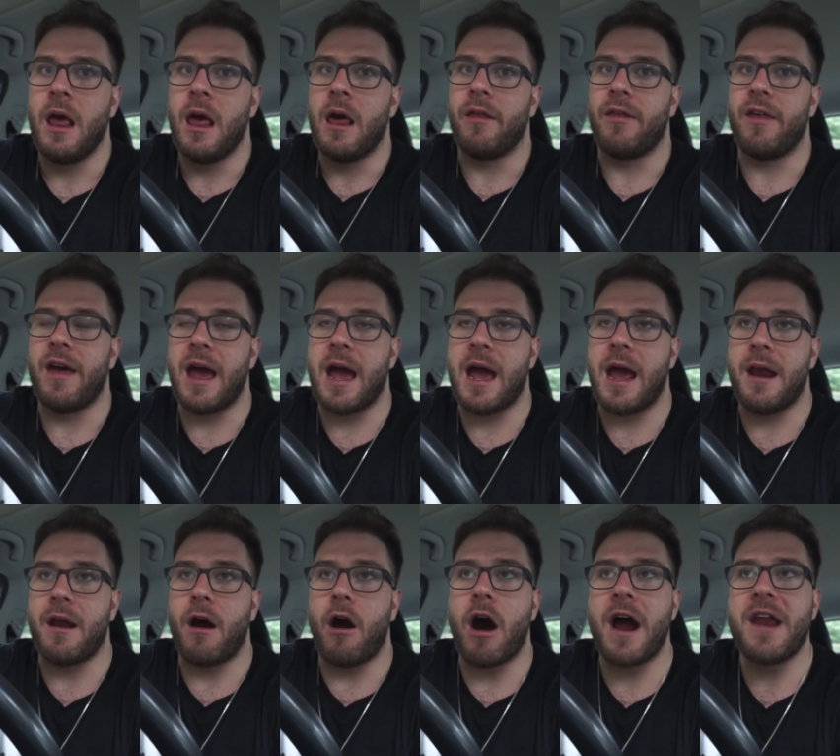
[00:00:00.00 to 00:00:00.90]

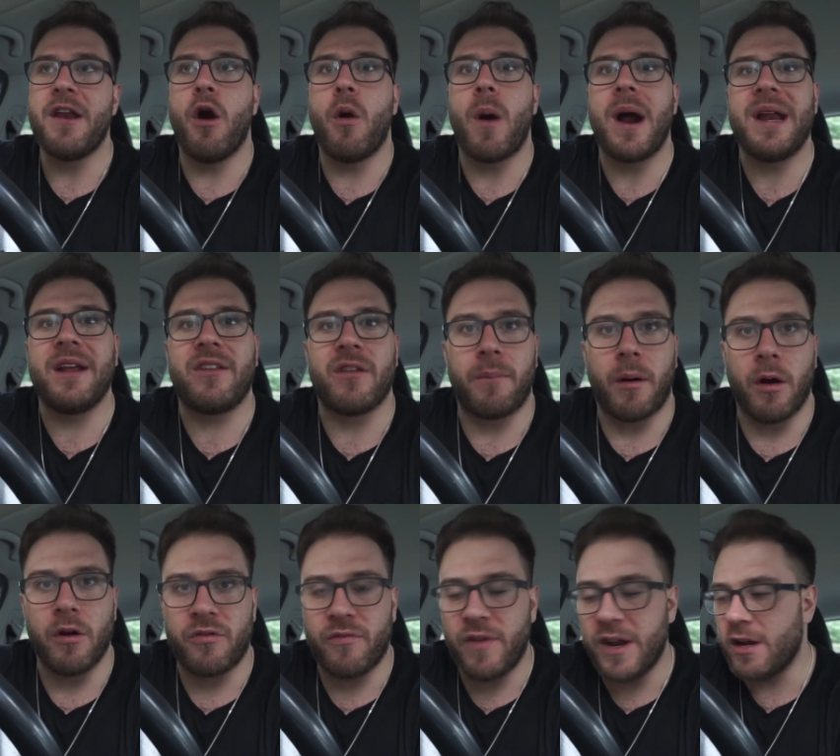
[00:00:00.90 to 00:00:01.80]
then I know I need to
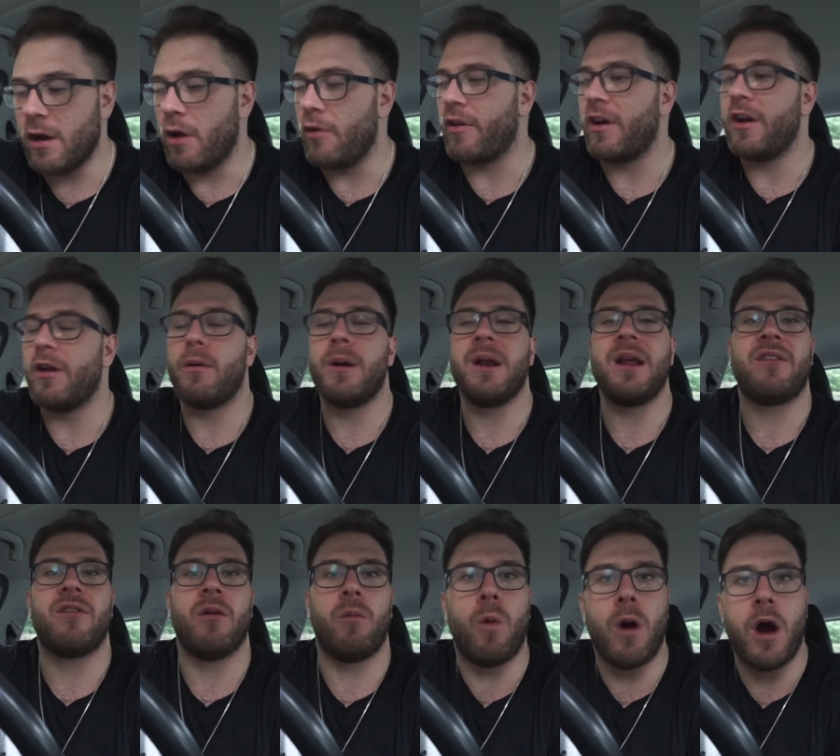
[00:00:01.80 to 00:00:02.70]
post videos. I know I need
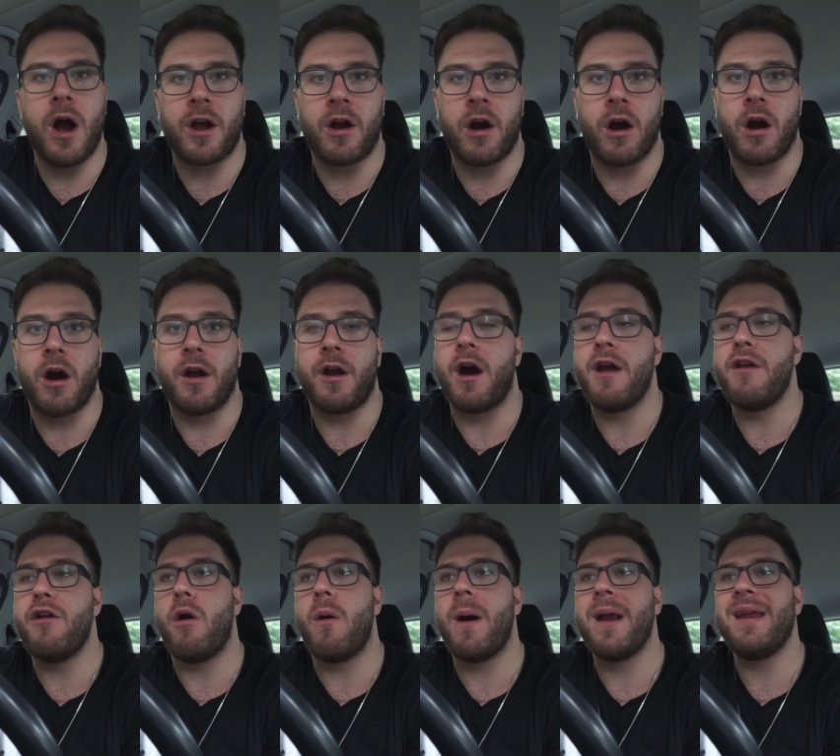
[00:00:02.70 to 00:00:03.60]
to work hard. I
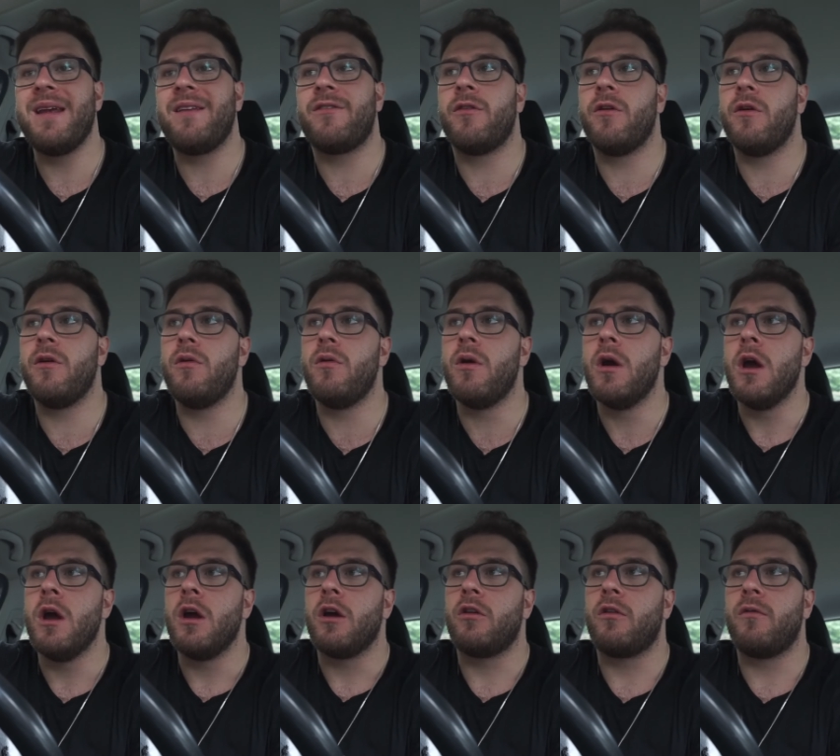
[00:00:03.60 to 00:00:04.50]
know I need to
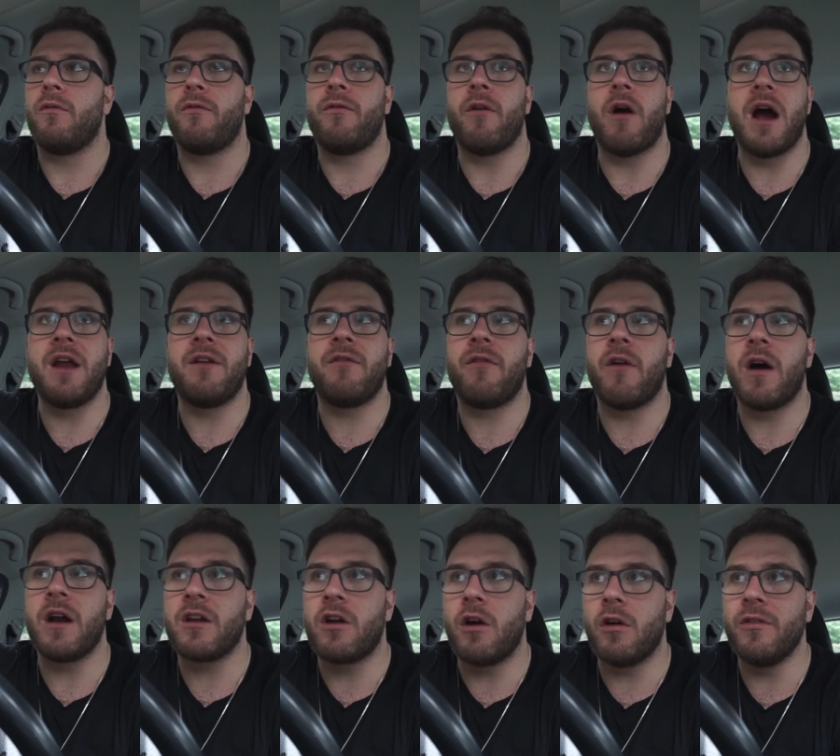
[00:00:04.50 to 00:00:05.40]
find
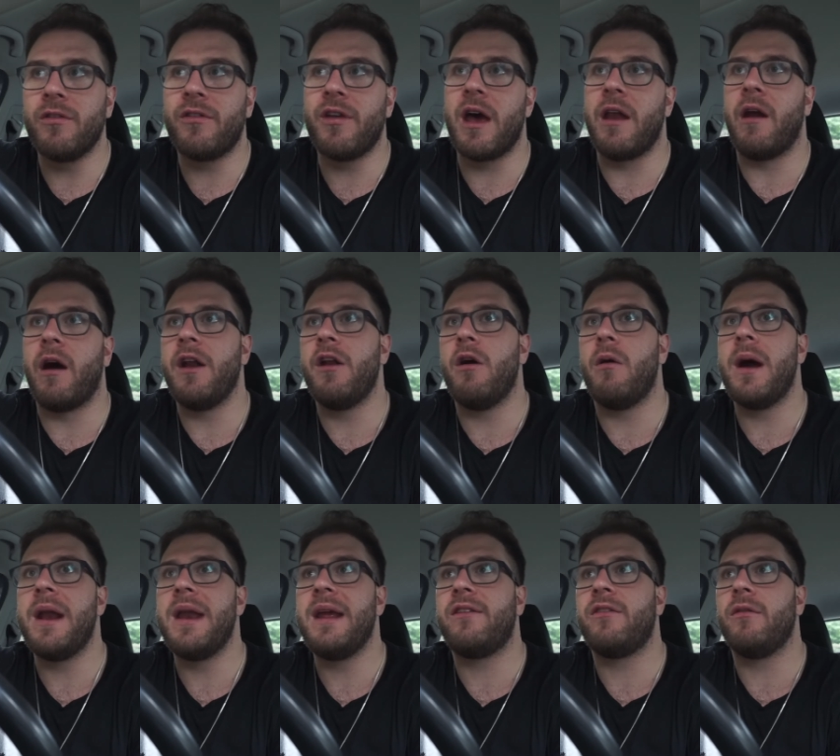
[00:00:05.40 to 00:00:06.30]
fun content. I know
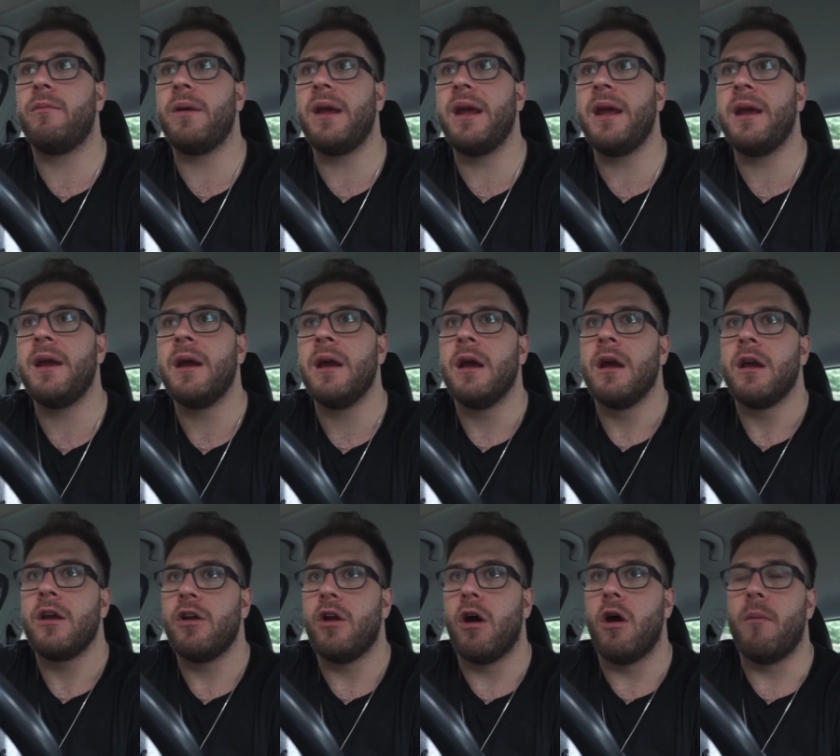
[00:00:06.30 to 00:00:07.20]
I need to be,
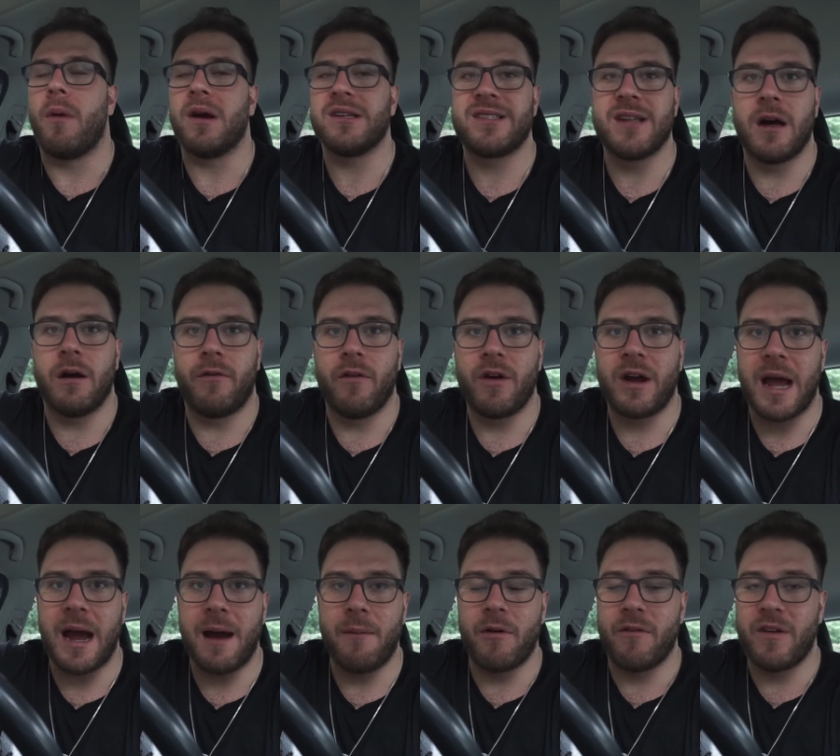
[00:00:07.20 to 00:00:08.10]
you know, myself on
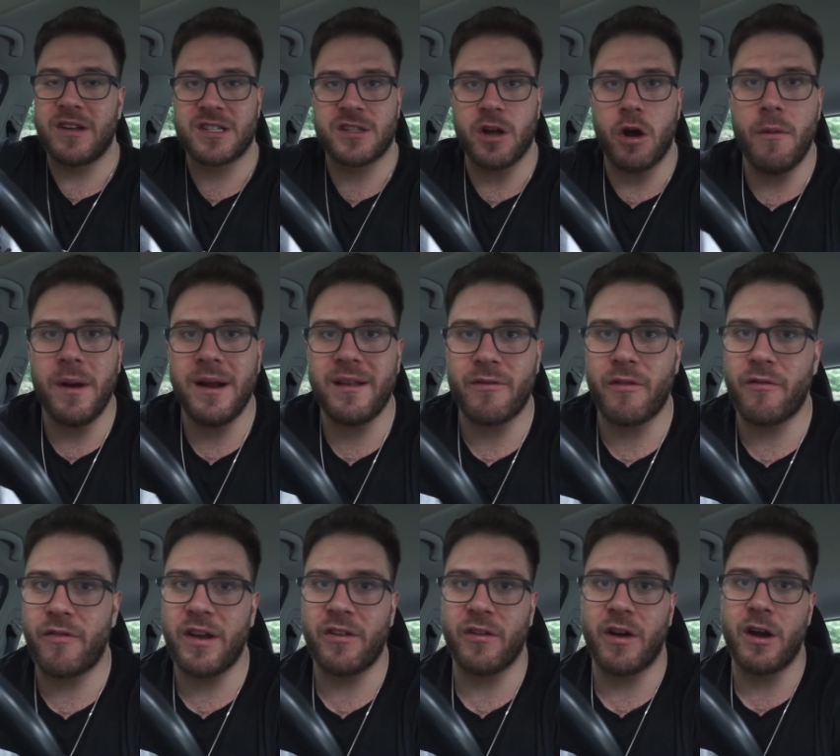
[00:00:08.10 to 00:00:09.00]
camera. There's so many
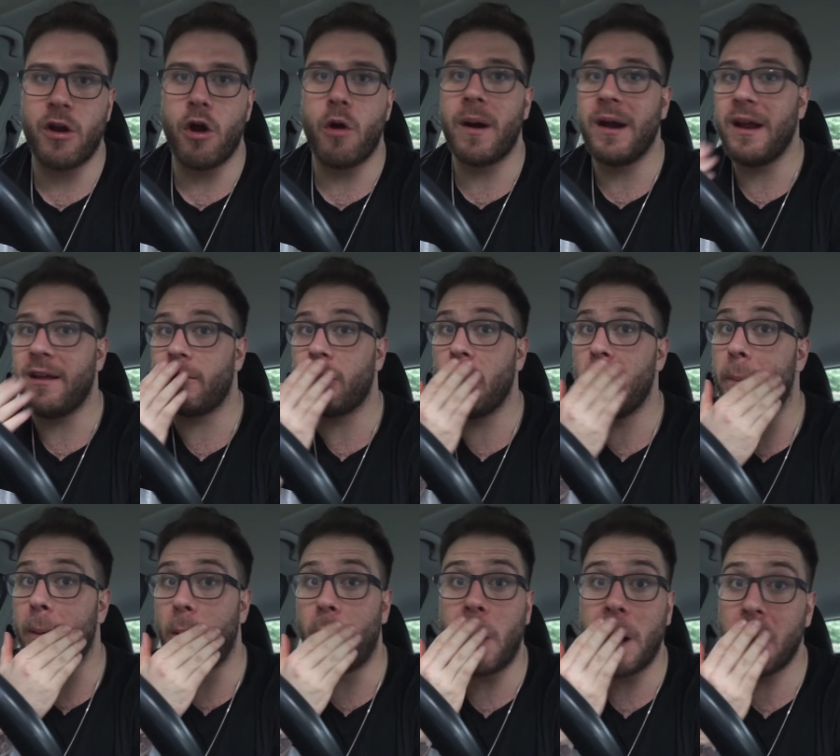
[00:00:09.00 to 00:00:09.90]
different things I know I need to do,
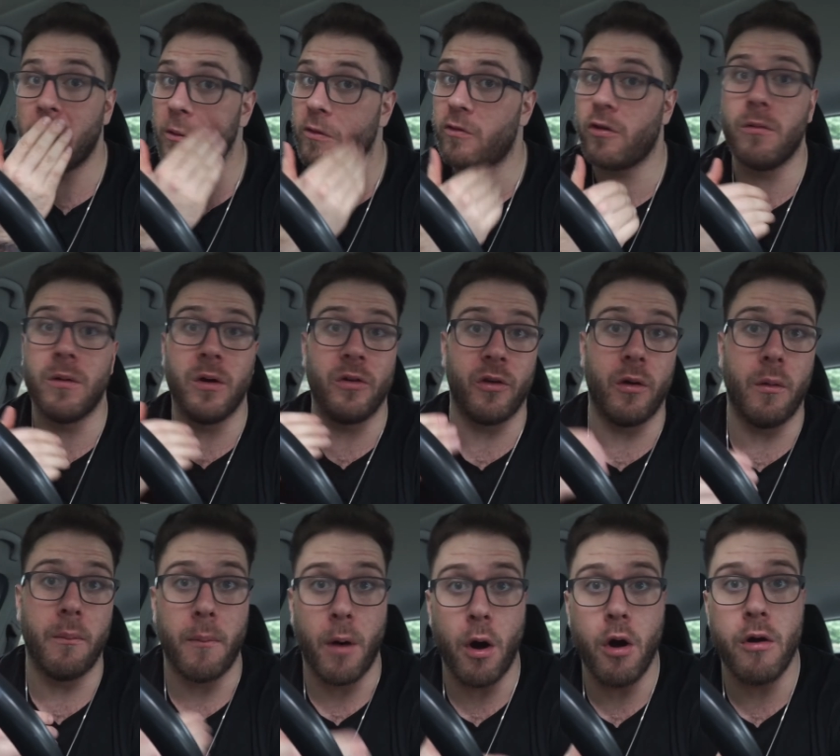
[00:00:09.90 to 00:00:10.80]
but what it will do is it'll
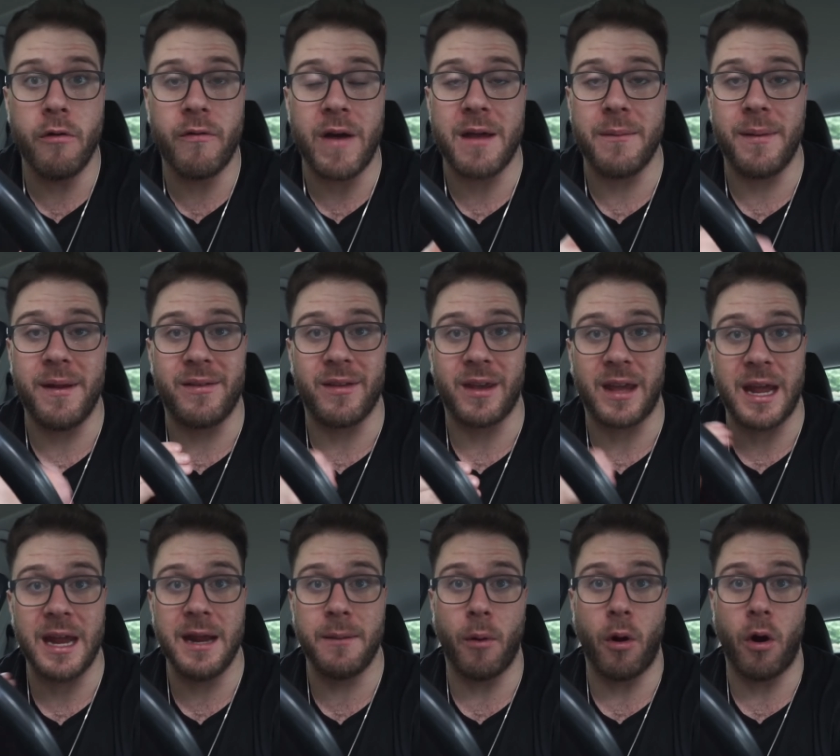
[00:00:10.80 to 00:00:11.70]
motivate me to
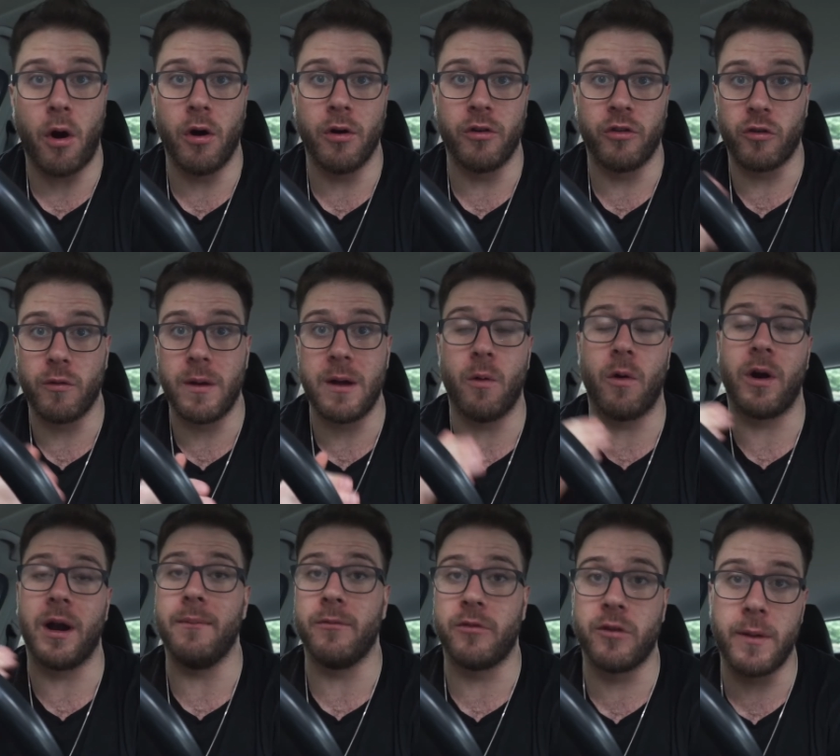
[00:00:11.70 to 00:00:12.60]
keep on doing
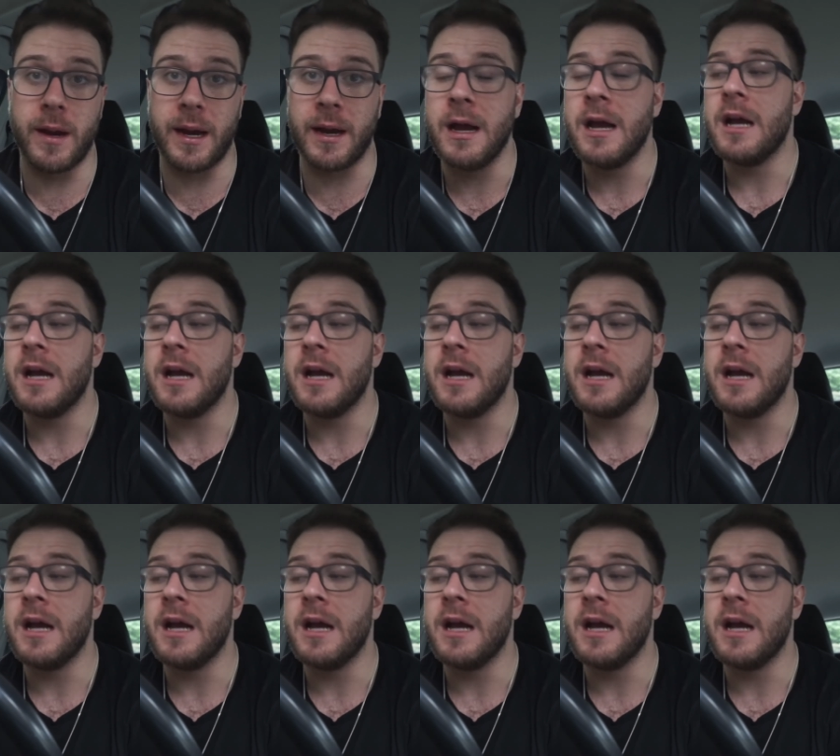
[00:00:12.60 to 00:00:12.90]
what I'm doing